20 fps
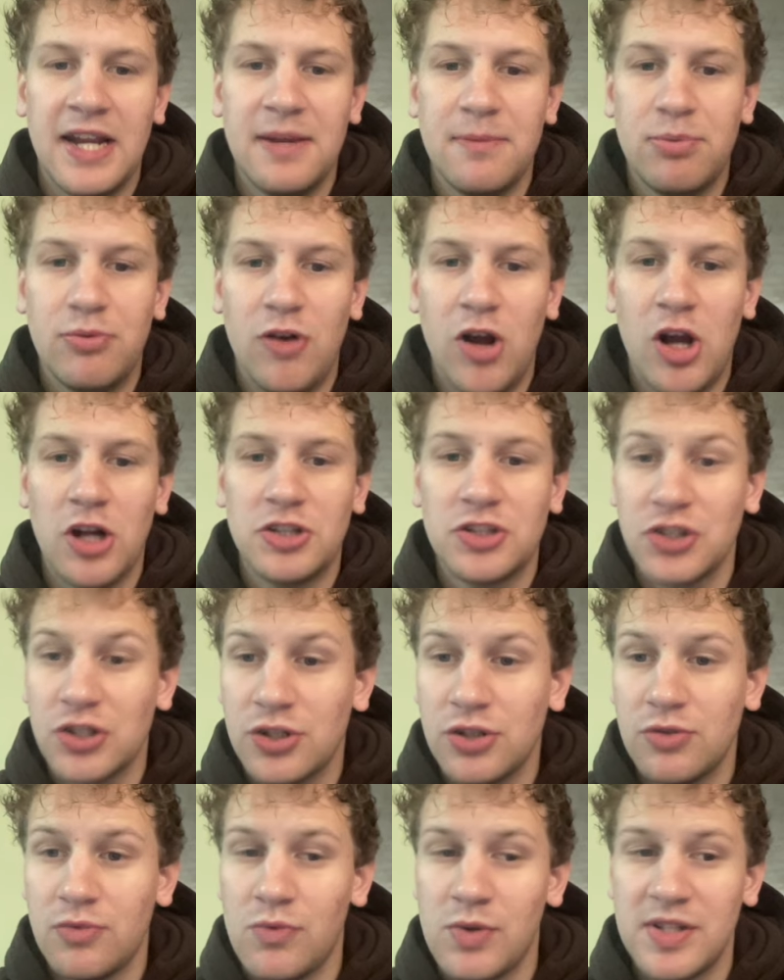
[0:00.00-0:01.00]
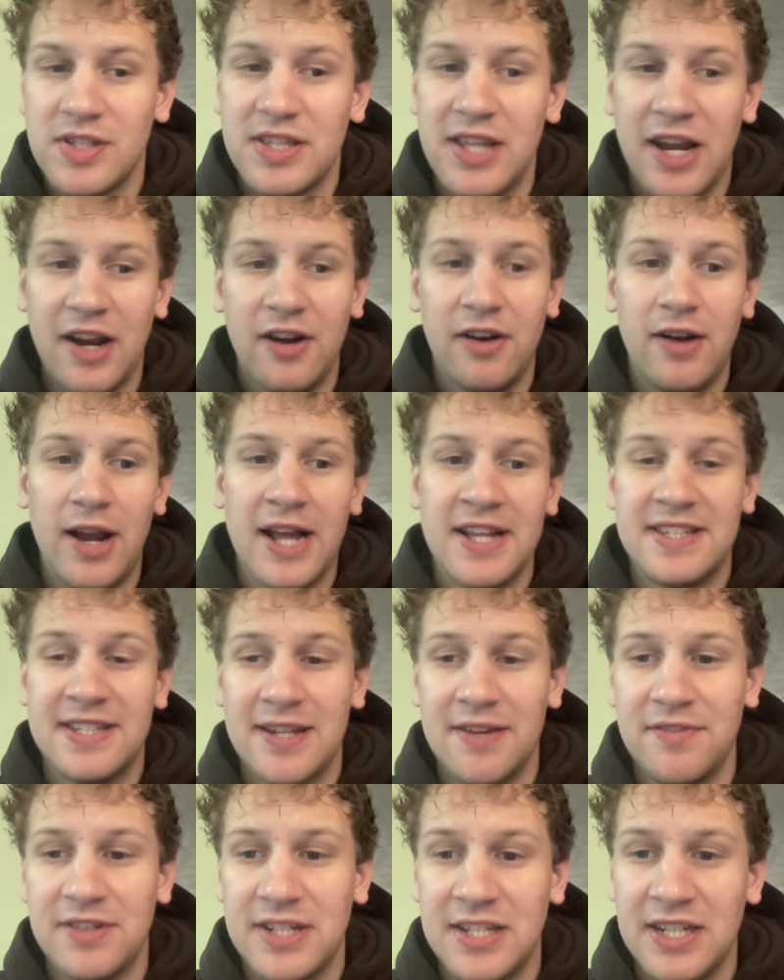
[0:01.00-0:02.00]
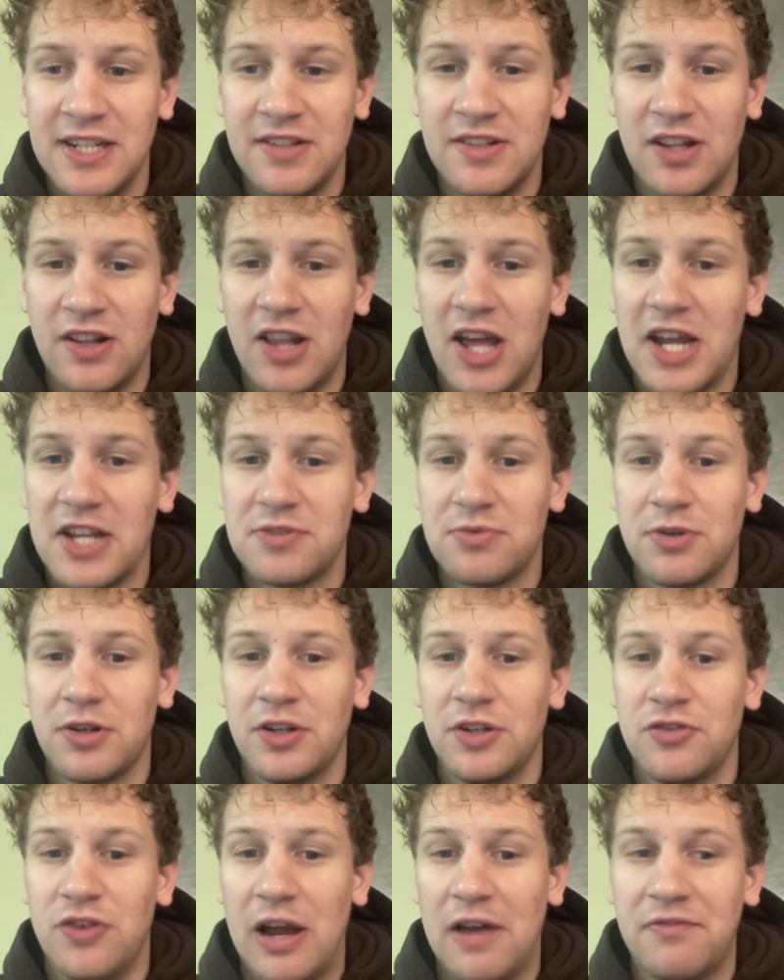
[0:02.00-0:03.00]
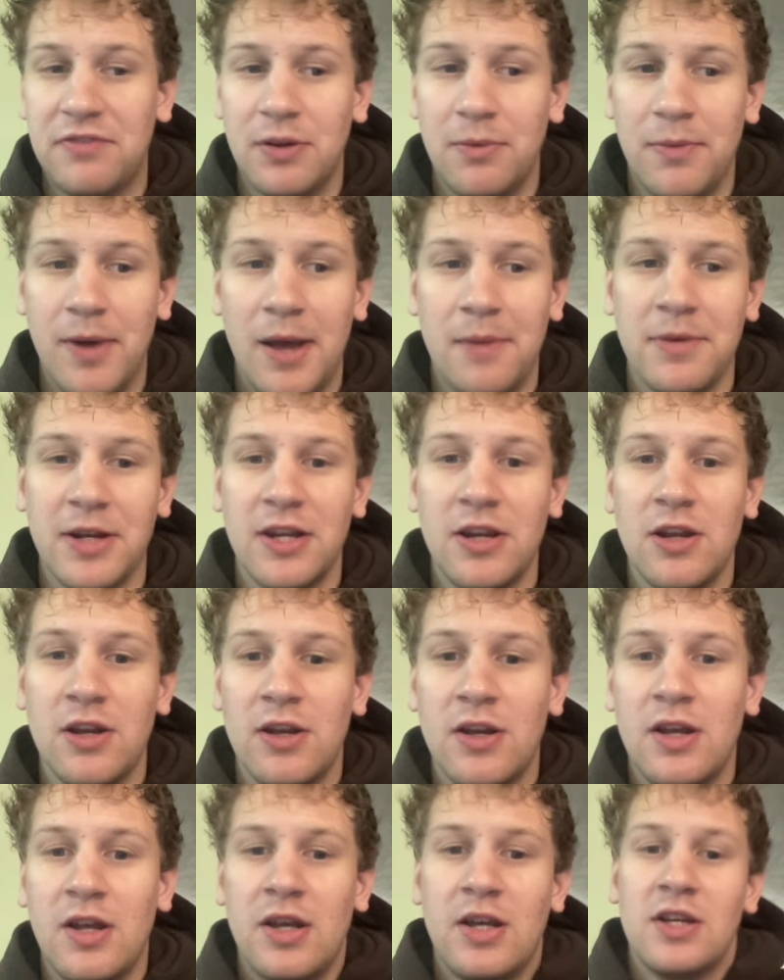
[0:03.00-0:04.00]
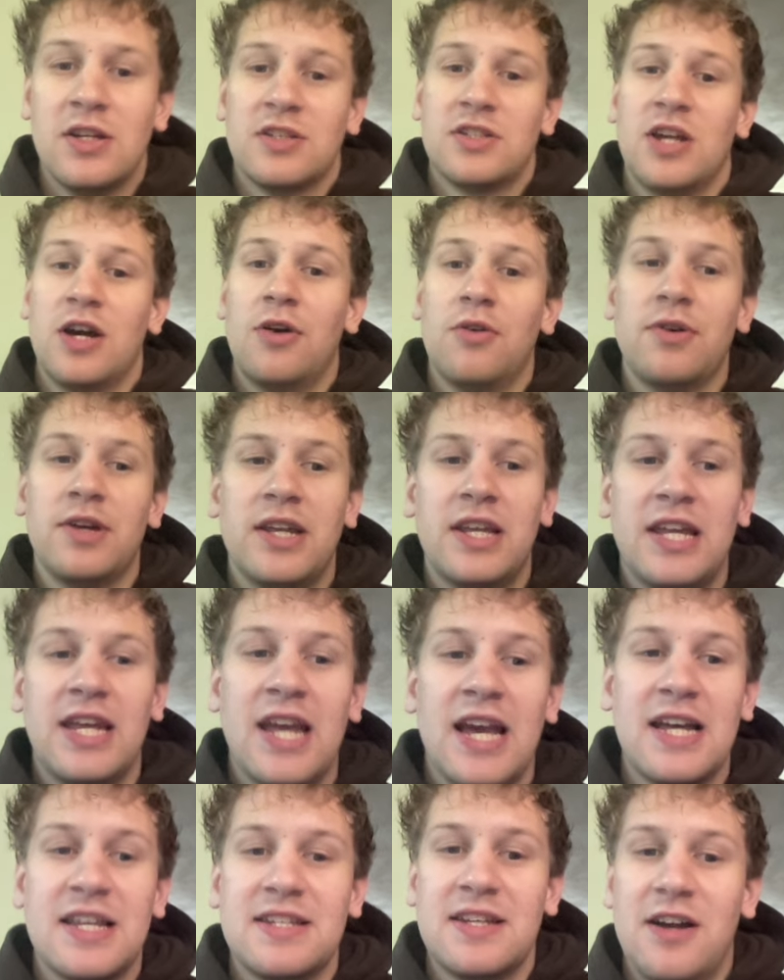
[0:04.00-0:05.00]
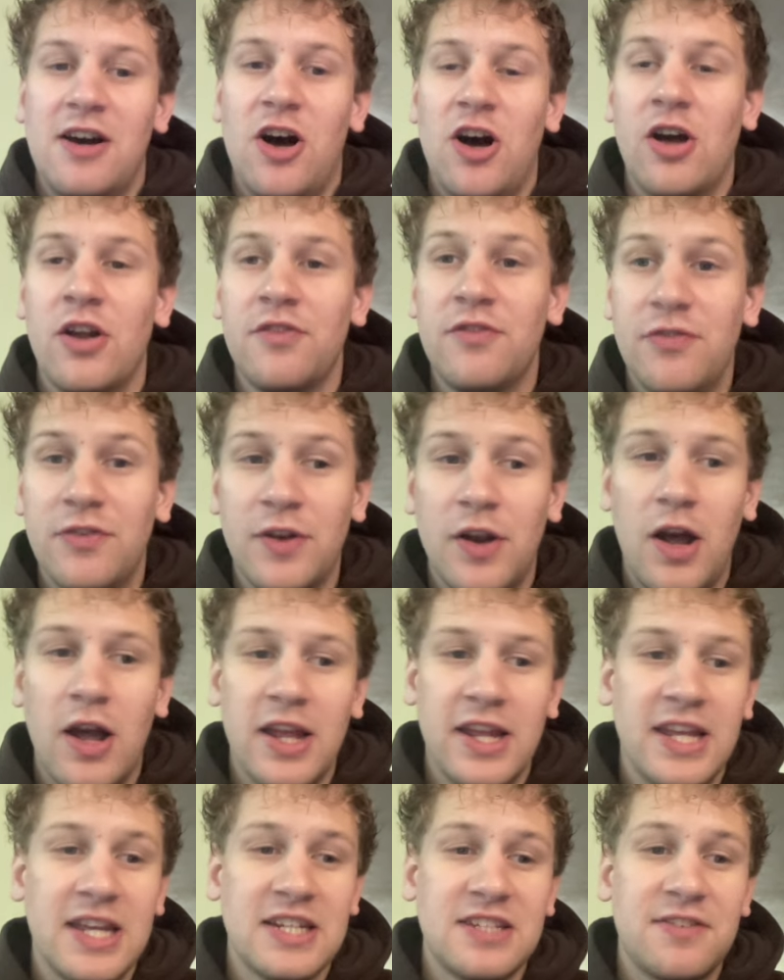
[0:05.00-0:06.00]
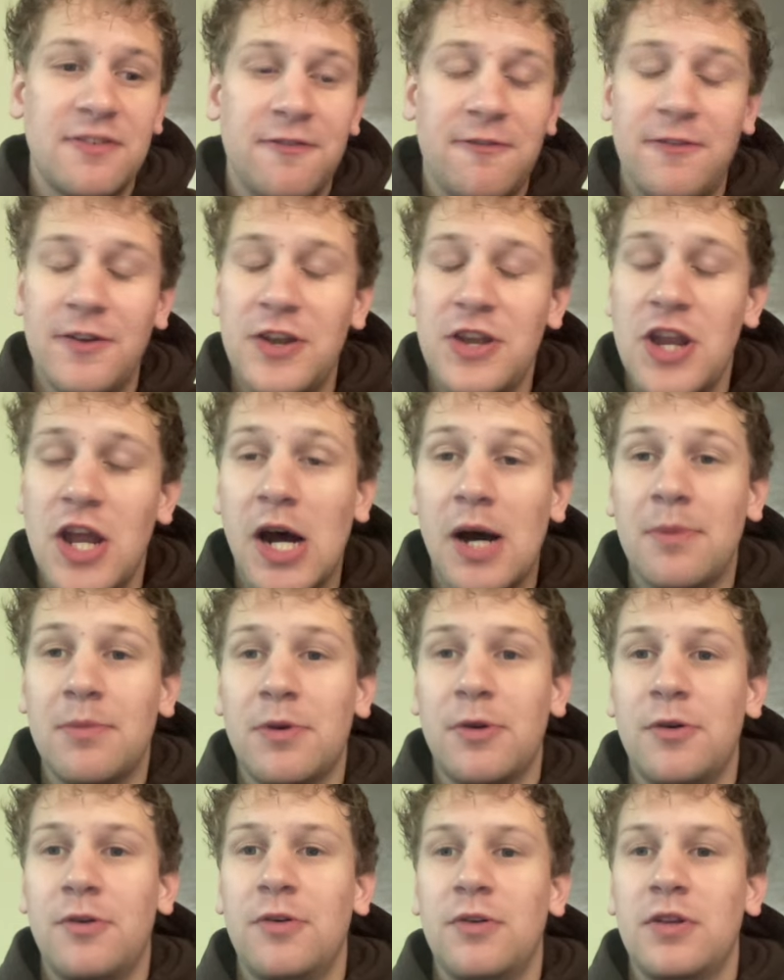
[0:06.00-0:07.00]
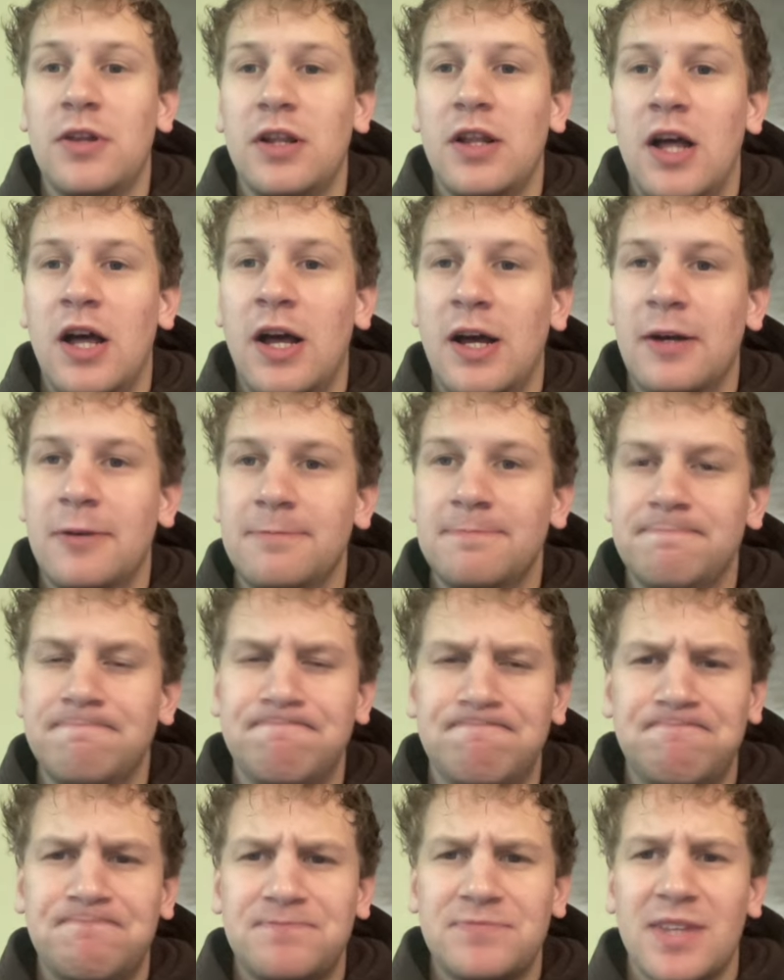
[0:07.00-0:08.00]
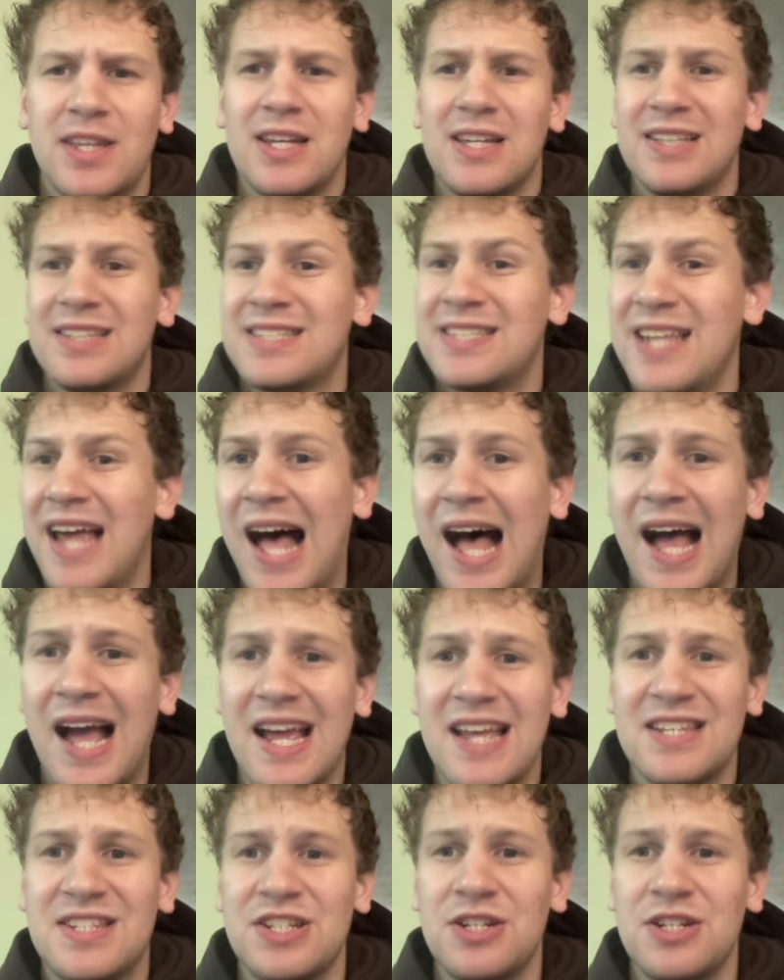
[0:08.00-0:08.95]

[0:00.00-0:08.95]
Proctor was there at 17, the Lions were going to draft him. I mean, so he has phenomenal size.